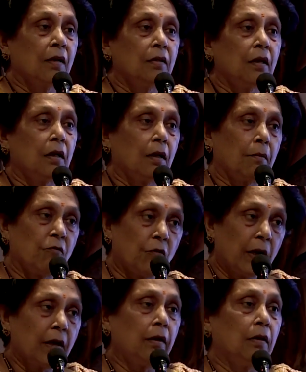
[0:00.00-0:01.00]
The
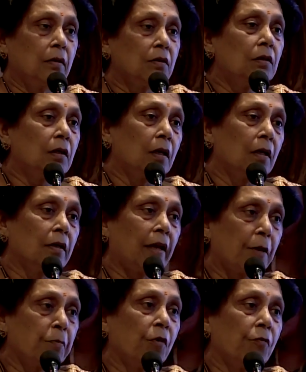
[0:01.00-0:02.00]
one
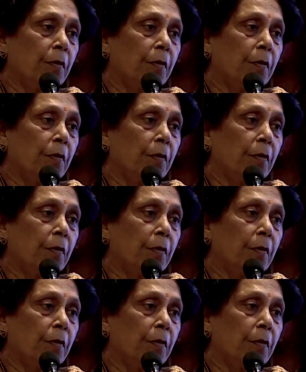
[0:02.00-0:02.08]
type of